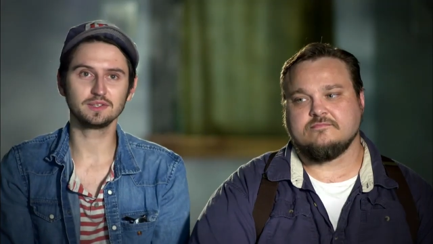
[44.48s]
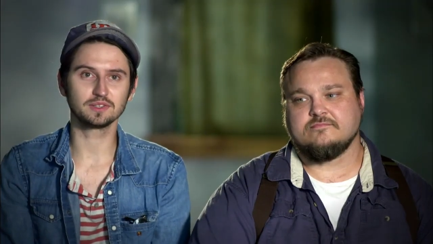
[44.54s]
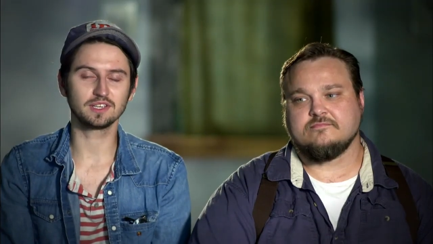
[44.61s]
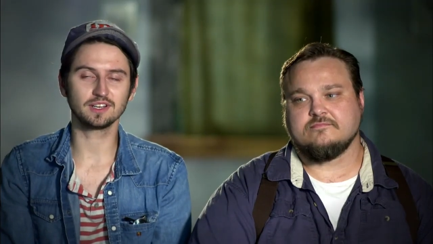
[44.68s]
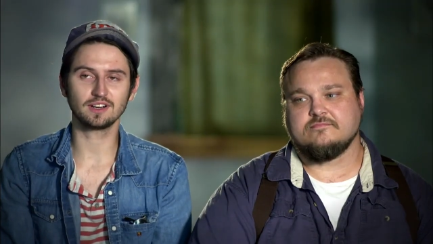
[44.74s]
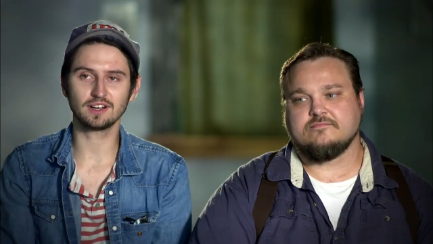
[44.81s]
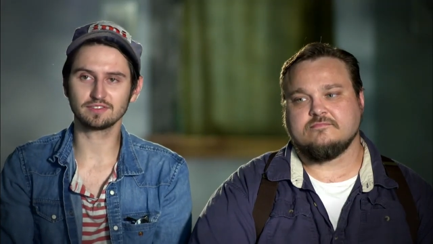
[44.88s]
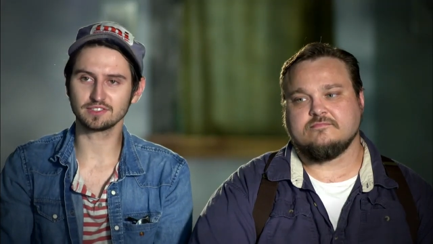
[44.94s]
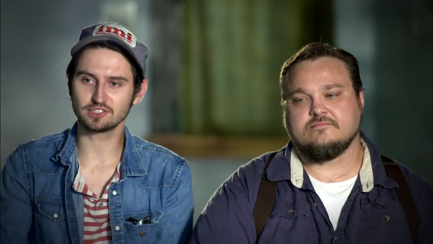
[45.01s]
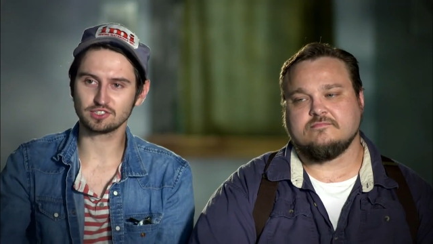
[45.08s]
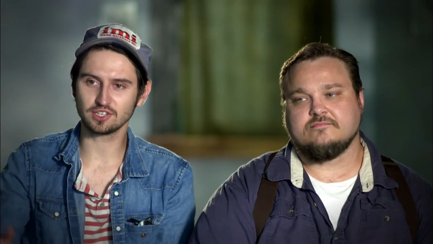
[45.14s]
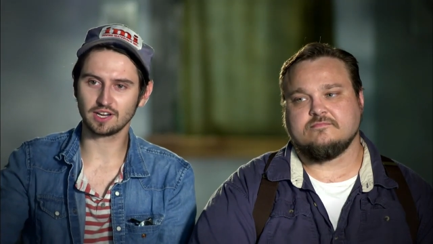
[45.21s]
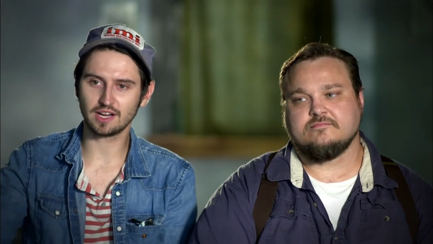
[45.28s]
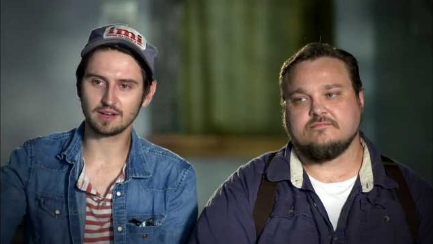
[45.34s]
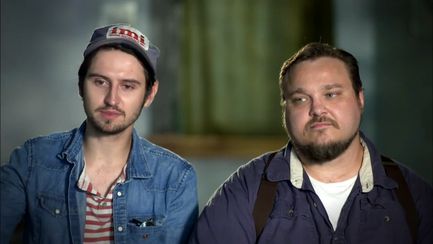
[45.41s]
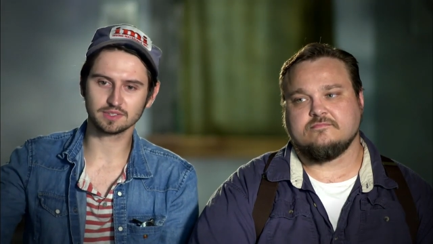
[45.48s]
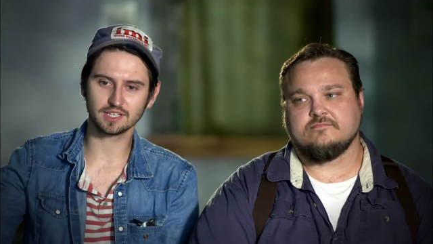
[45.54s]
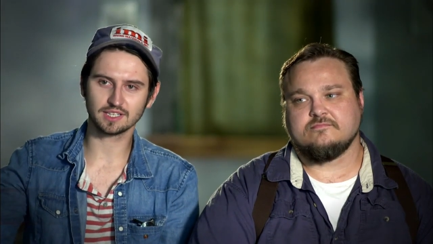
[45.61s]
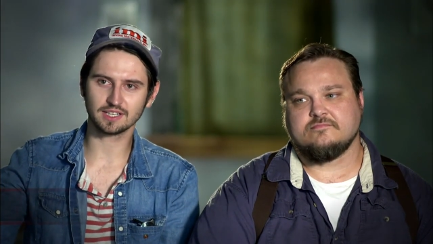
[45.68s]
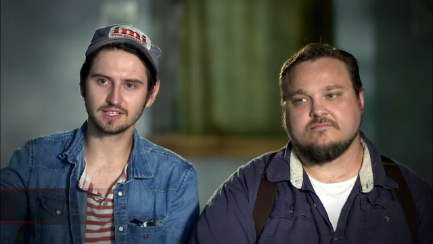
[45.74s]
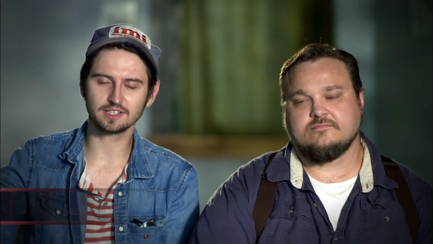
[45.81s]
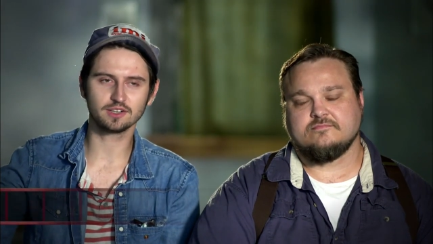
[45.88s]
Speaker 1: He would get off his job, and like
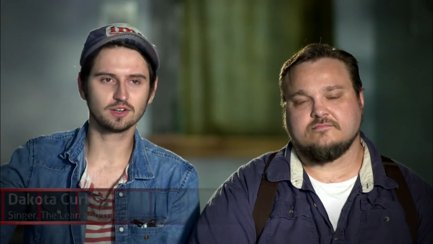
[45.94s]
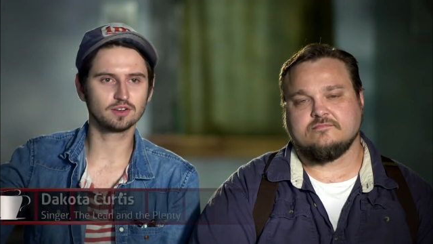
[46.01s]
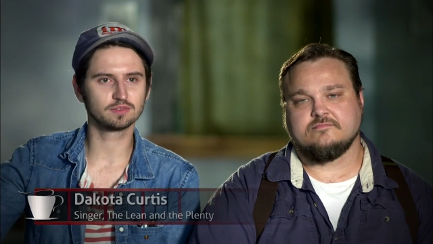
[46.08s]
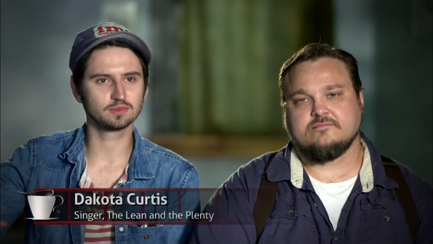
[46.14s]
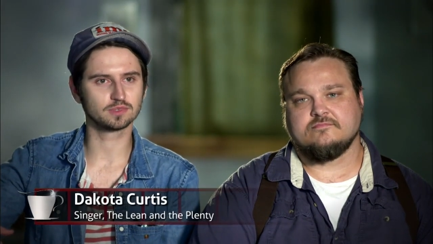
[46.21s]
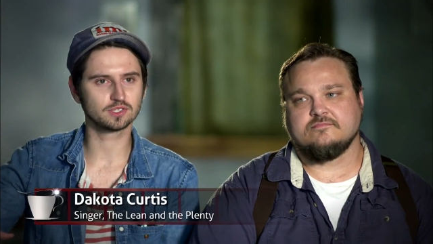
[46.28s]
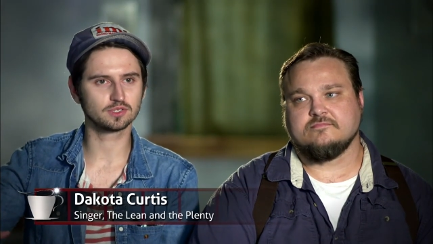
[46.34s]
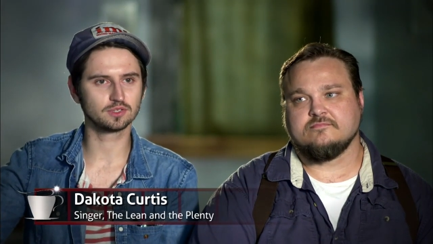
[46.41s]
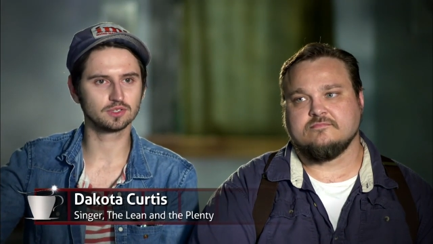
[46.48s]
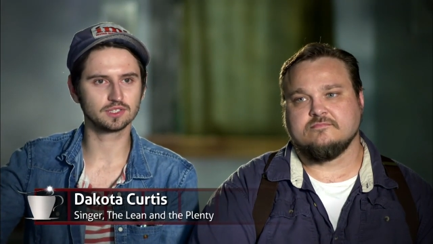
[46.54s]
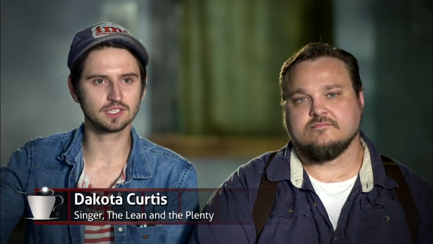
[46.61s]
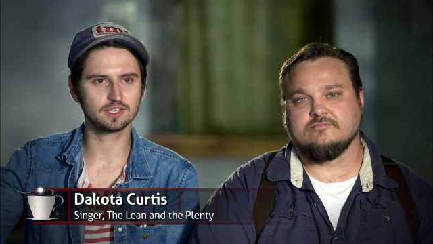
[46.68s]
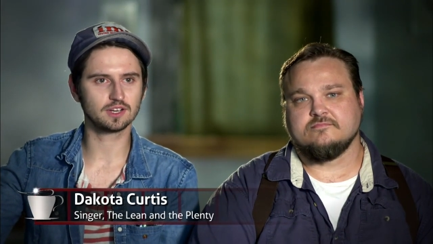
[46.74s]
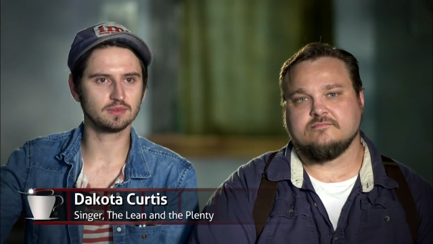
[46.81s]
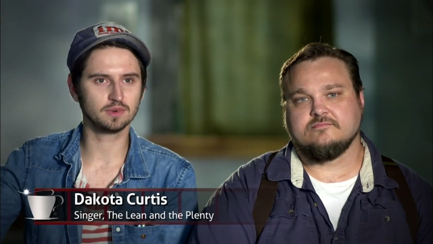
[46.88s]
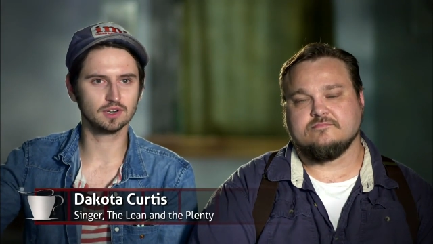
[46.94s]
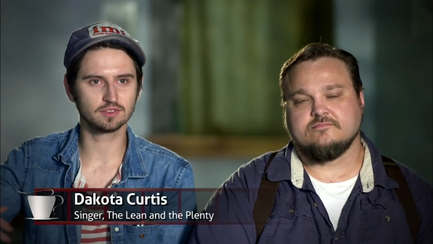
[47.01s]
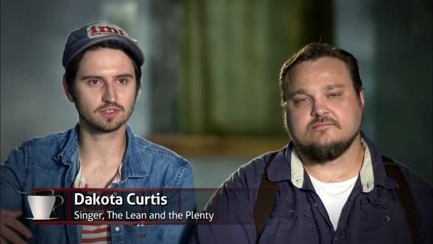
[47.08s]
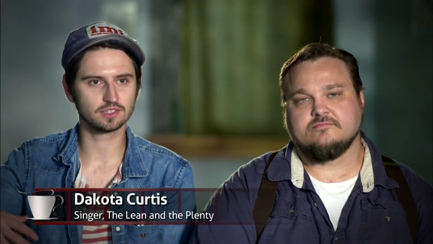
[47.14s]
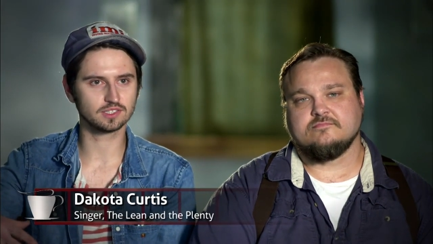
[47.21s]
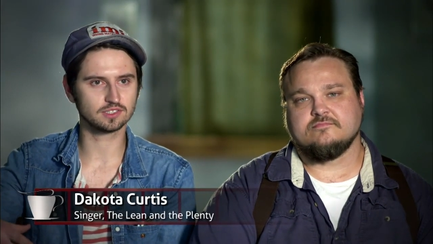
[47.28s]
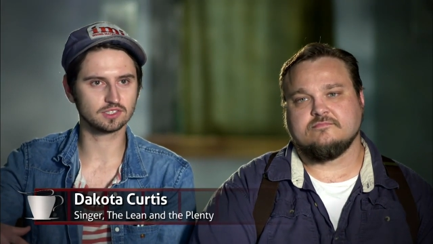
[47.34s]
I'd get home from school, and he'd come
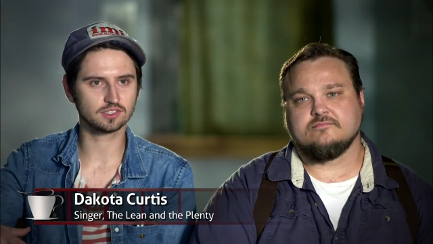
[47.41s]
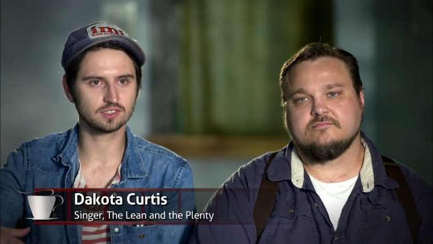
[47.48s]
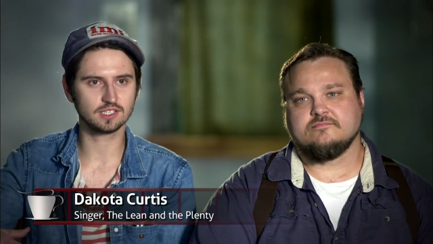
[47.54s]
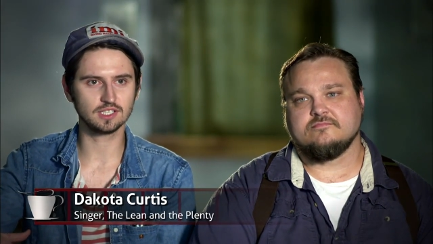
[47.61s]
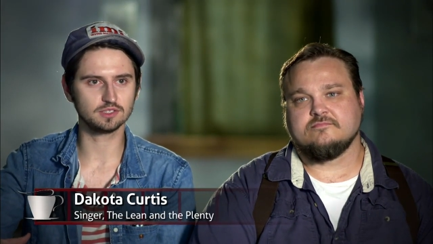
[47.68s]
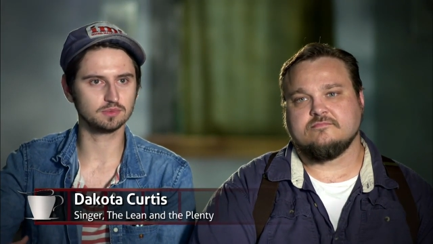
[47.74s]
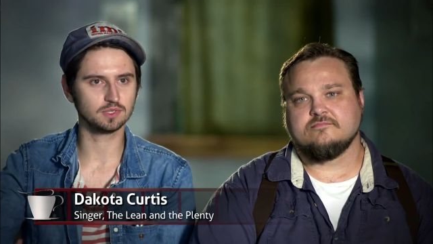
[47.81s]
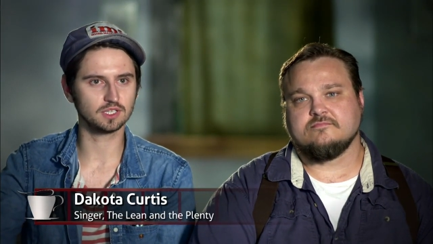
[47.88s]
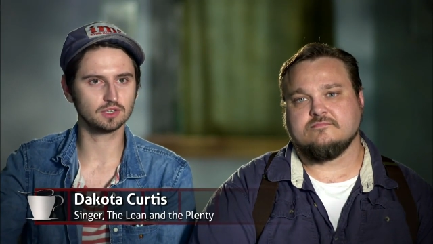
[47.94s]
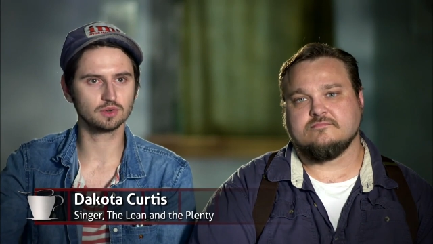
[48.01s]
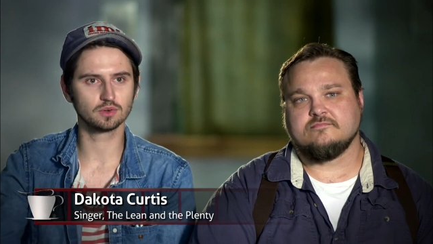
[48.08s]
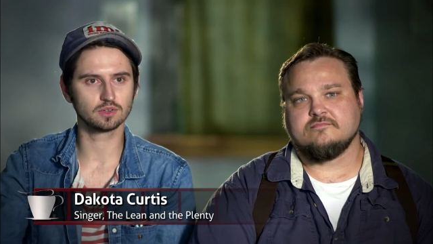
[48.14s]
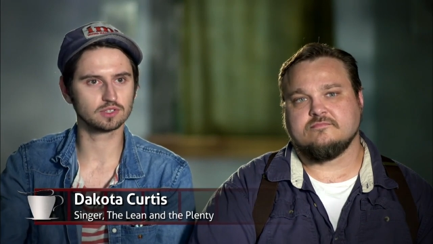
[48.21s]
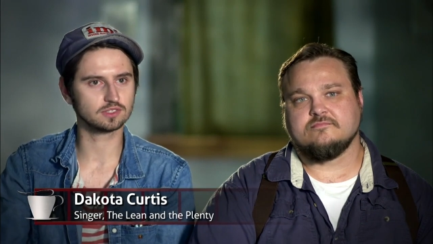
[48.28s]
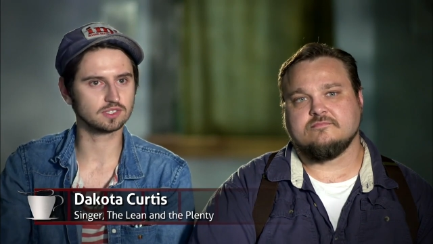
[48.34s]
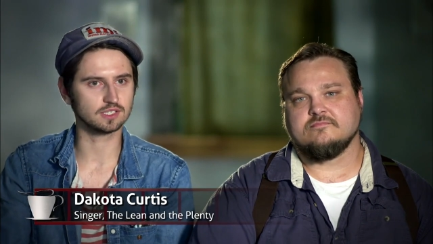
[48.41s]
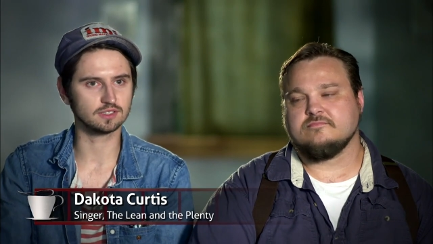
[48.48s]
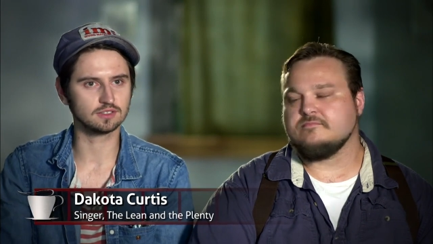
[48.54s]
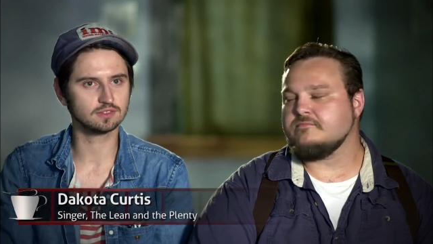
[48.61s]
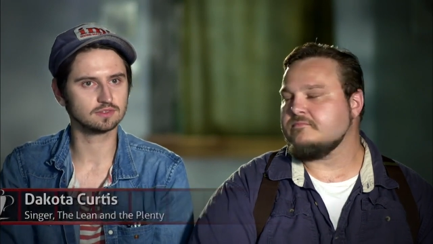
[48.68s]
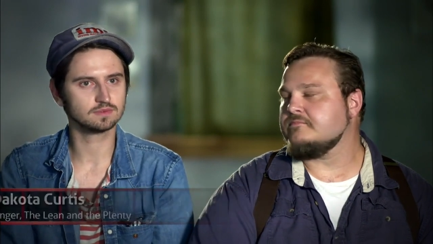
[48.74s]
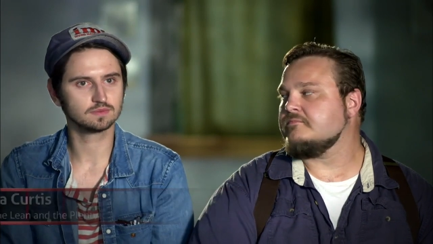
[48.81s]
over and just teach me chords.
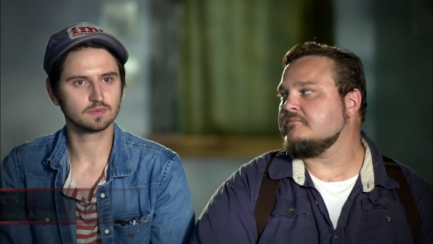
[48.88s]
And